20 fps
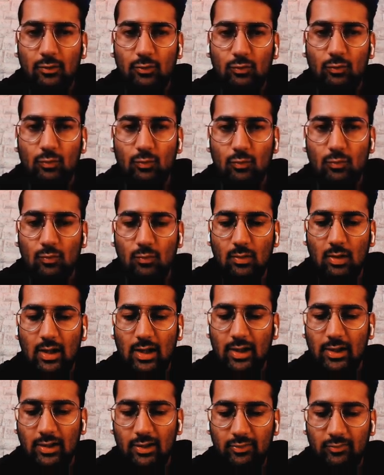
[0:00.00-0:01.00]
to
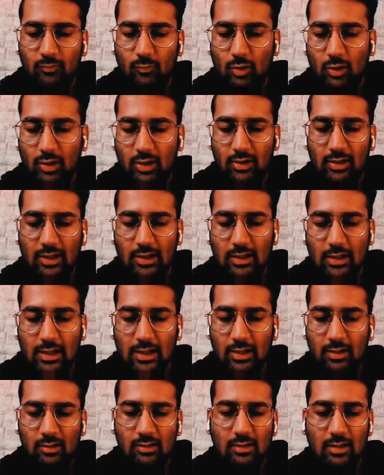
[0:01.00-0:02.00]
I smaller than
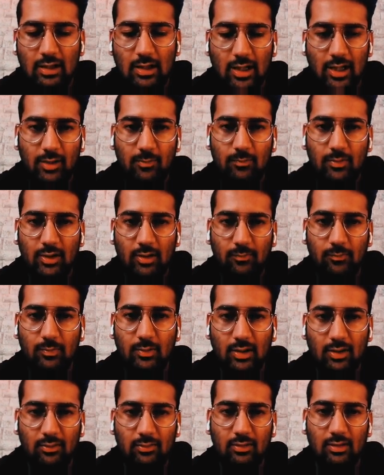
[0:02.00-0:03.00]
n, I plus
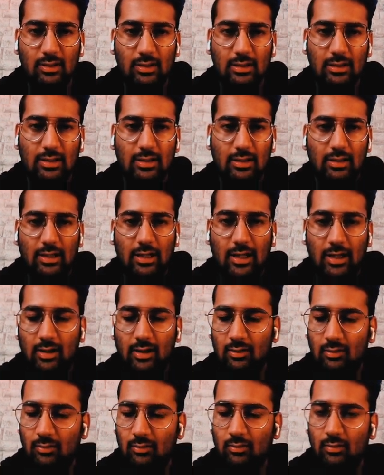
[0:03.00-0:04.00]
plus,
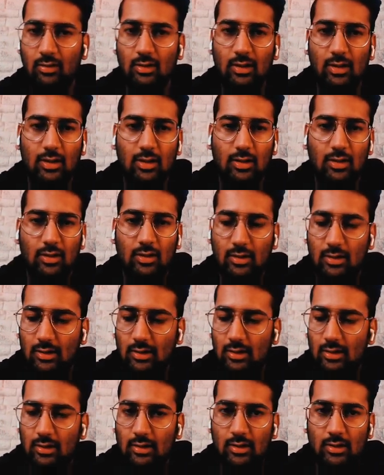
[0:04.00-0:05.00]
and
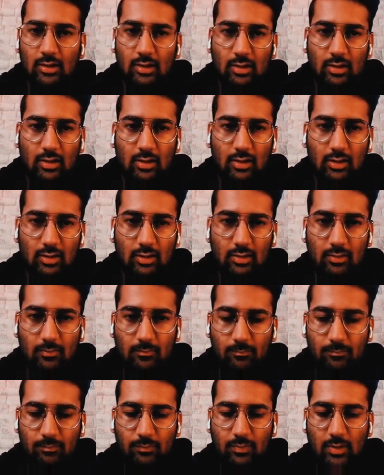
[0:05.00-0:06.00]

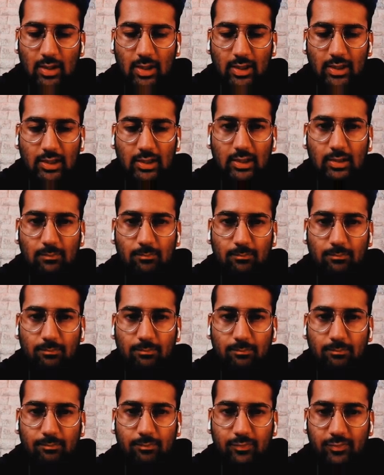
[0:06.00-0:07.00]
I
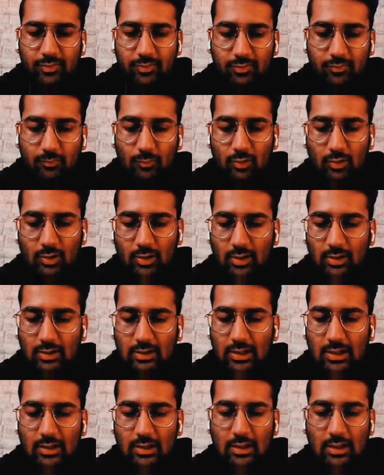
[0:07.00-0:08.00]
smaller
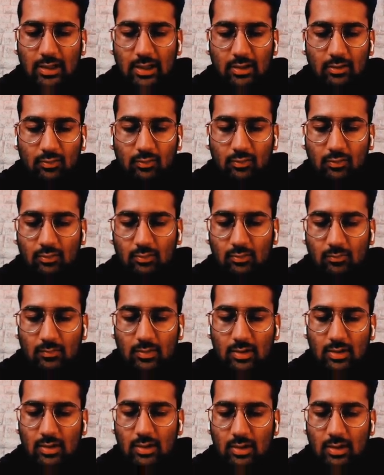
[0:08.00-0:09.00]
than n
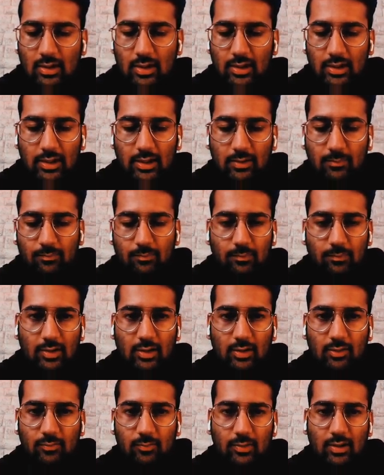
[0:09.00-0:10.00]
comma I
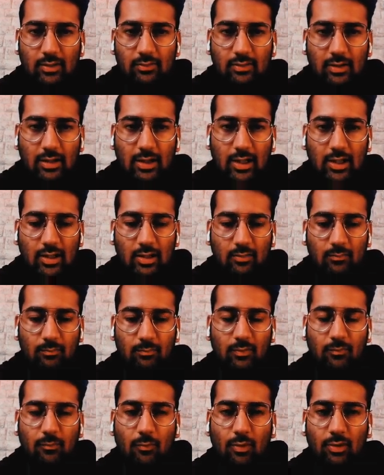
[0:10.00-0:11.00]
plus plus, and
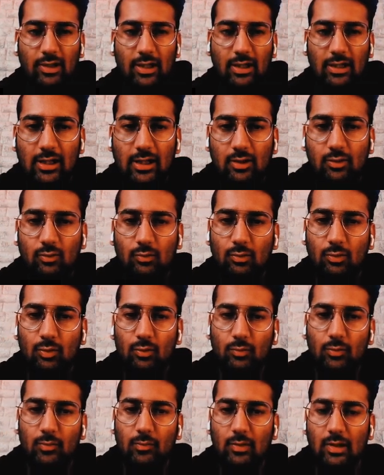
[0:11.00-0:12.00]
before that told you
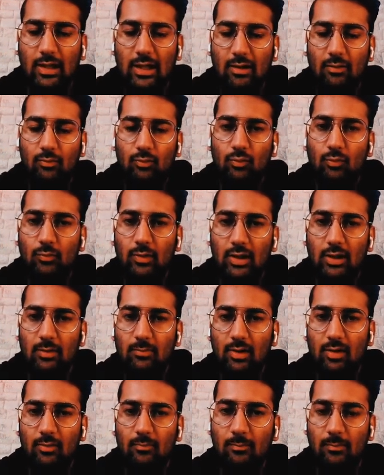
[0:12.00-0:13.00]
we will have two
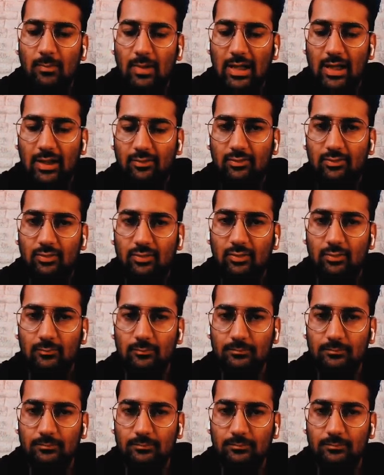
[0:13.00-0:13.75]
variable, max